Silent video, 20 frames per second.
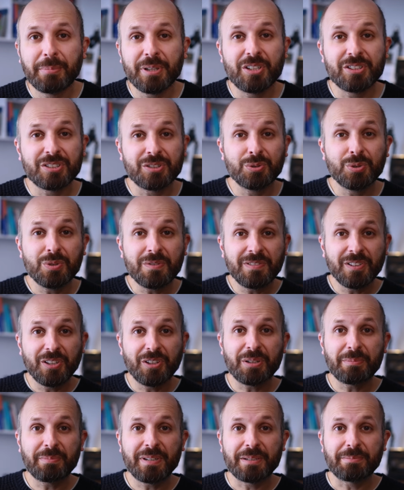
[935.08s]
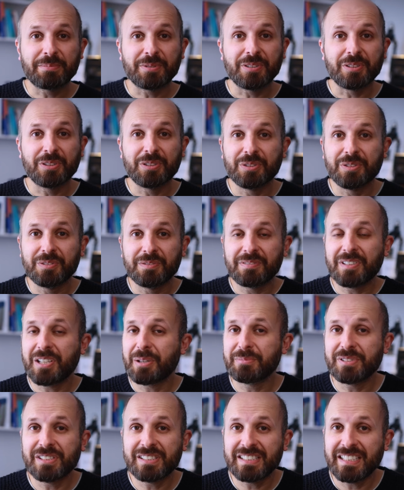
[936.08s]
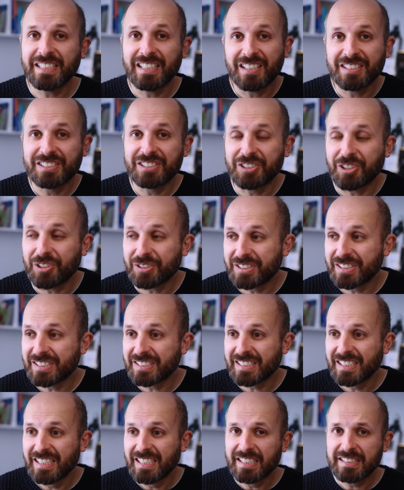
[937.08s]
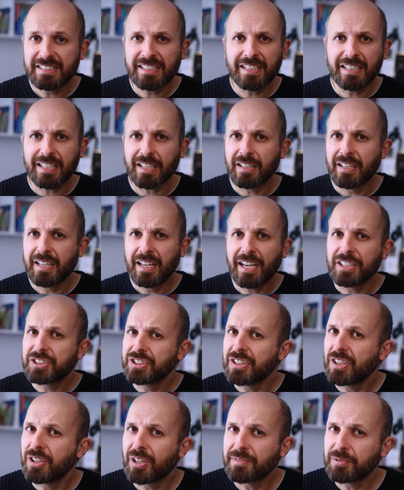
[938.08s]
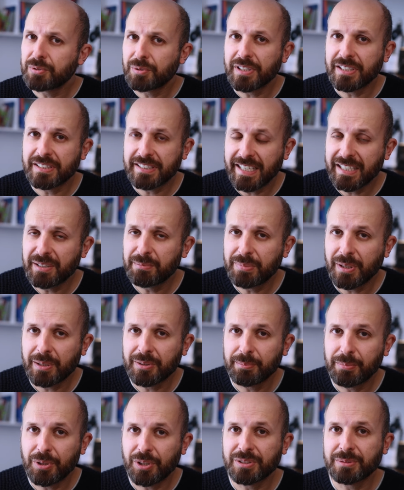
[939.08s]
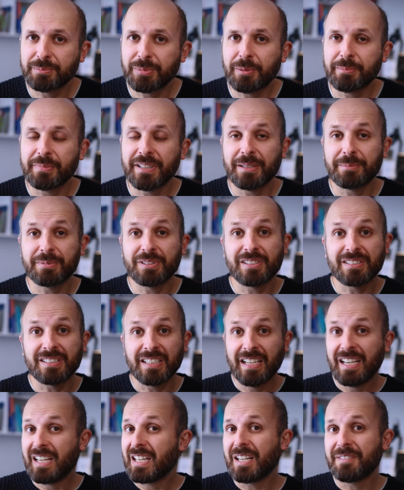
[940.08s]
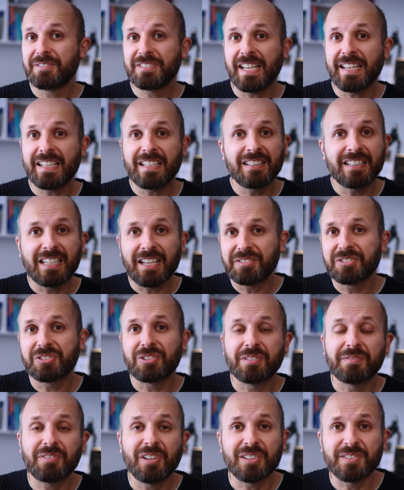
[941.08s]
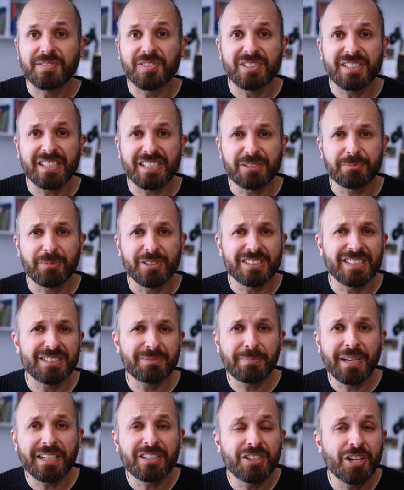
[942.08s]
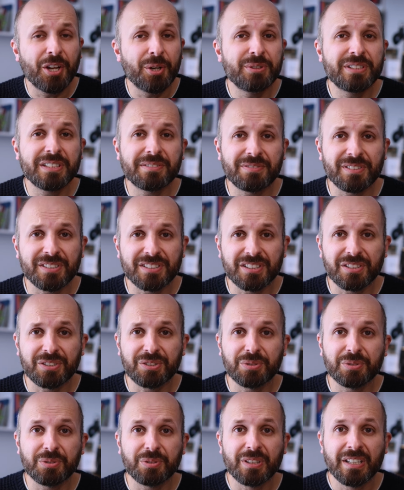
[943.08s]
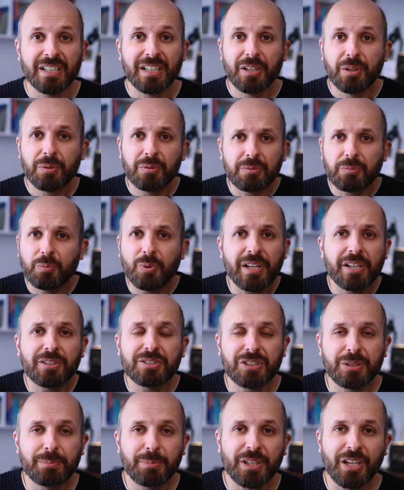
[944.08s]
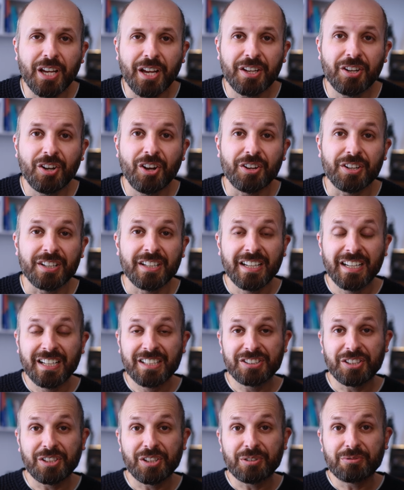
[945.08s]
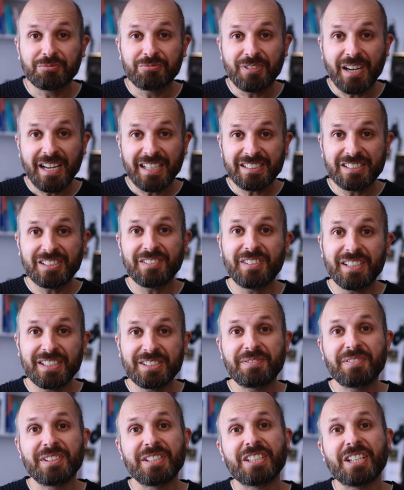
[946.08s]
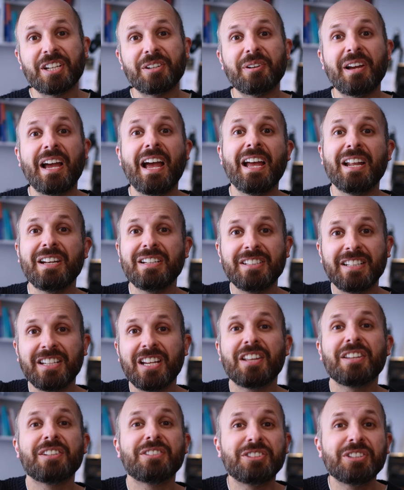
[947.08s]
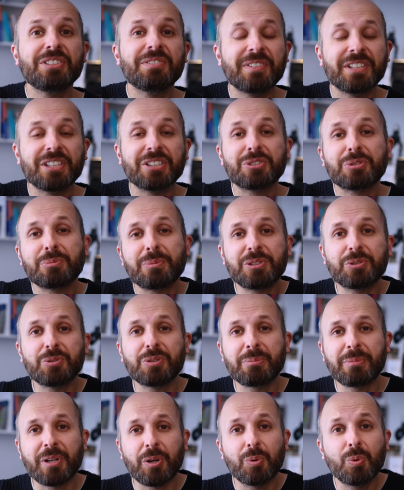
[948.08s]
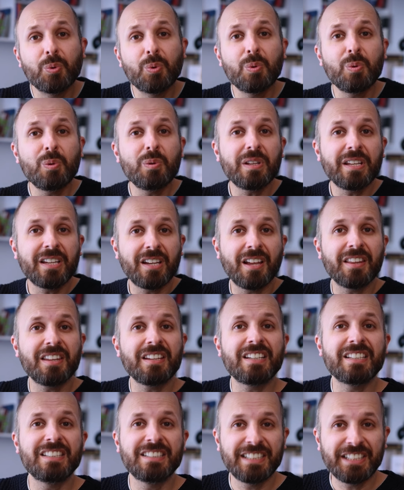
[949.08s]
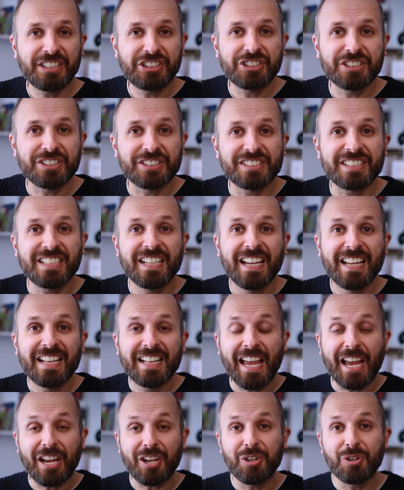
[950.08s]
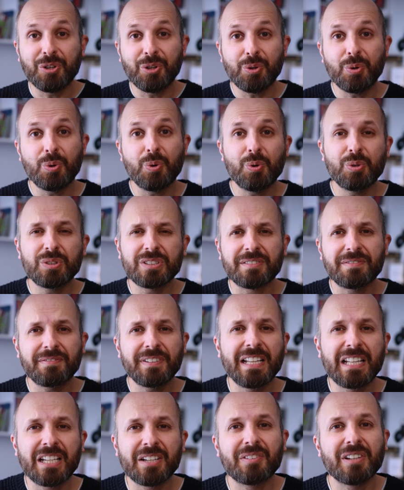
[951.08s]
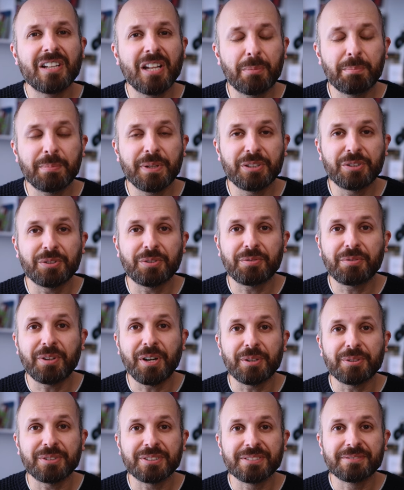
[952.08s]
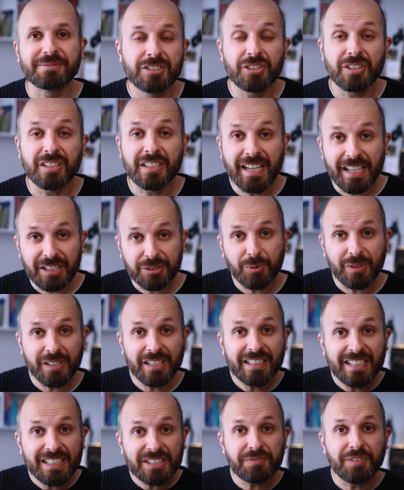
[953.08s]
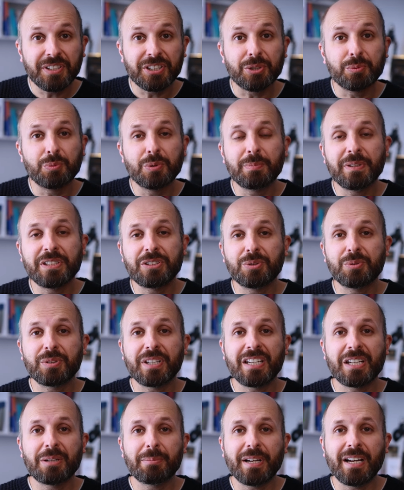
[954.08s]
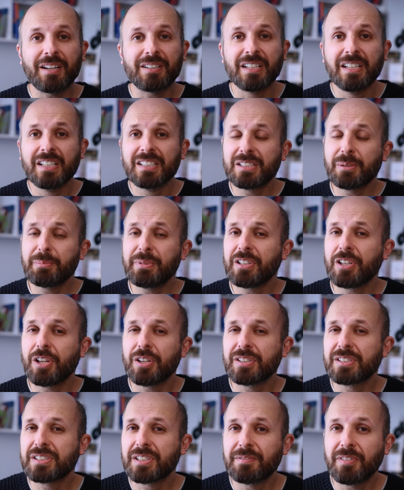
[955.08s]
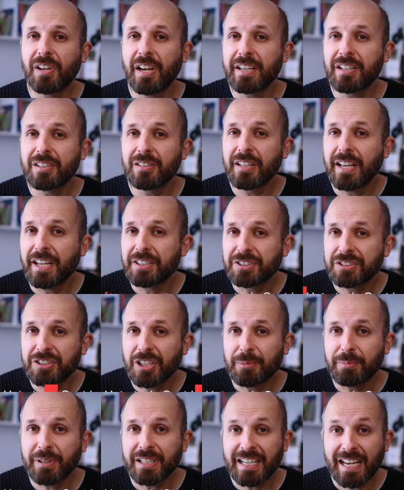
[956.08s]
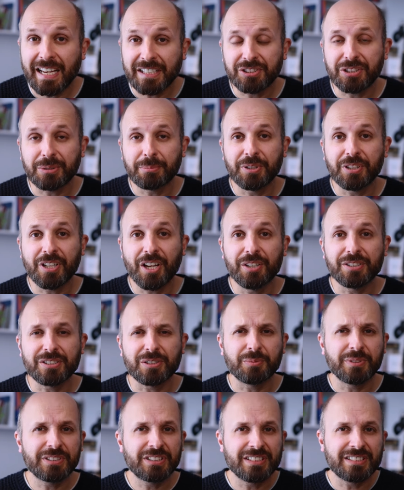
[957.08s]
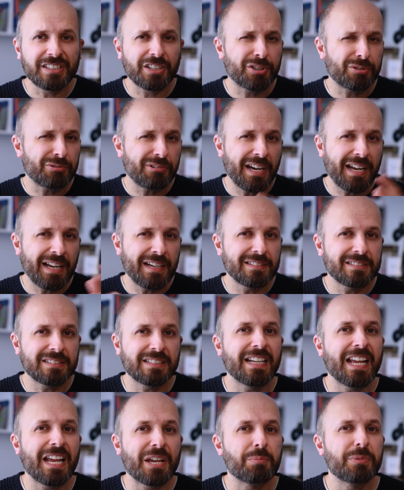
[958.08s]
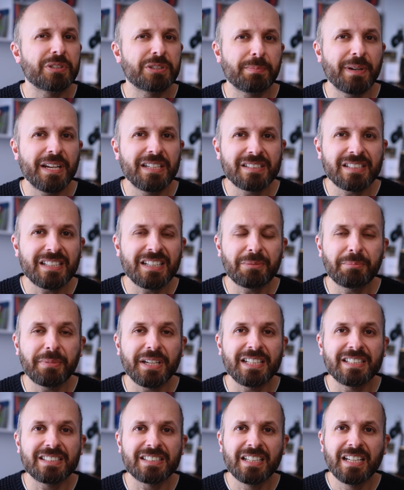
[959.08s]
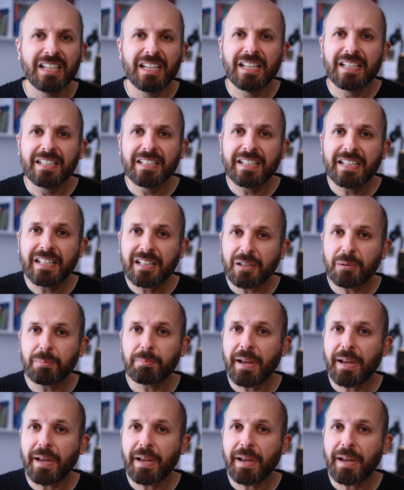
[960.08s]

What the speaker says: because an awful lot of people who've come to see us doctors say that, actually, no, I've already taken proton pump inhibitors and I've taken Gaviscon Advance for 6 months. It's made no difference at all. What else could be going on? So the rest of this video and the other two videos will be talking about all the other conditions that can cause a feeling of a lump in your throat. So the next one in this video, we'll be talking about something known as cervical heterotopic gastric mucosa, which is a grand name, which basically means little